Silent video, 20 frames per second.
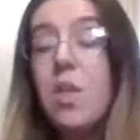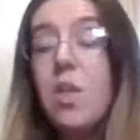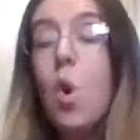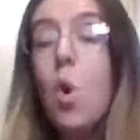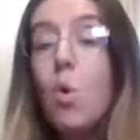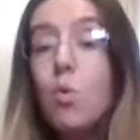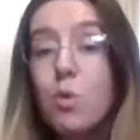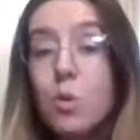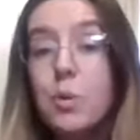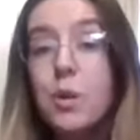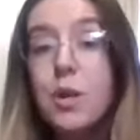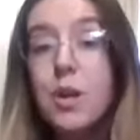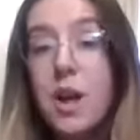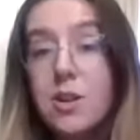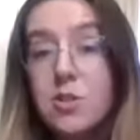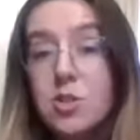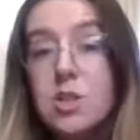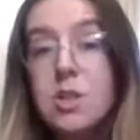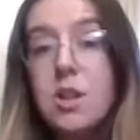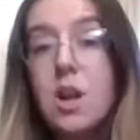
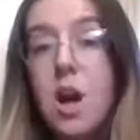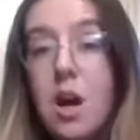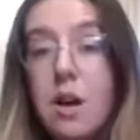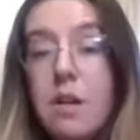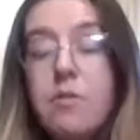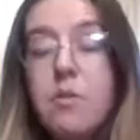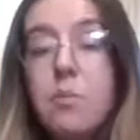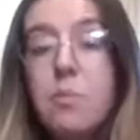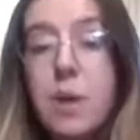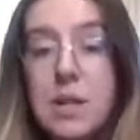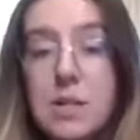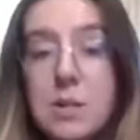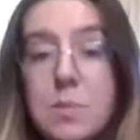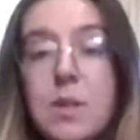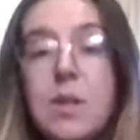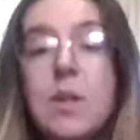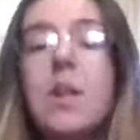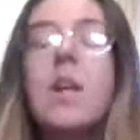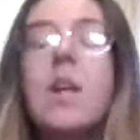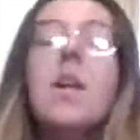overproduction of breast milk.